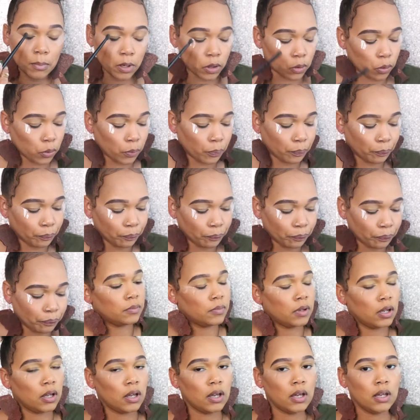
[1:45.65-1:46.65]
middle.
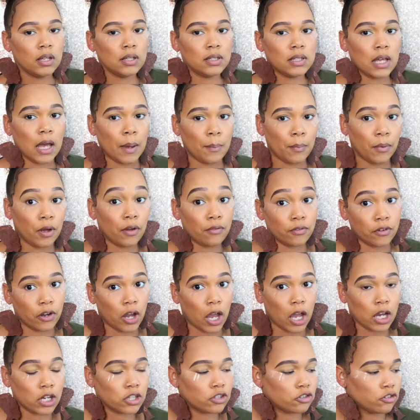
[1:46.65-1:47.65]
Tap off your
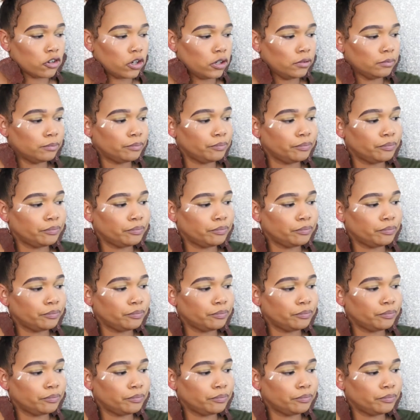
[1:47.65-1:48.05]
extra.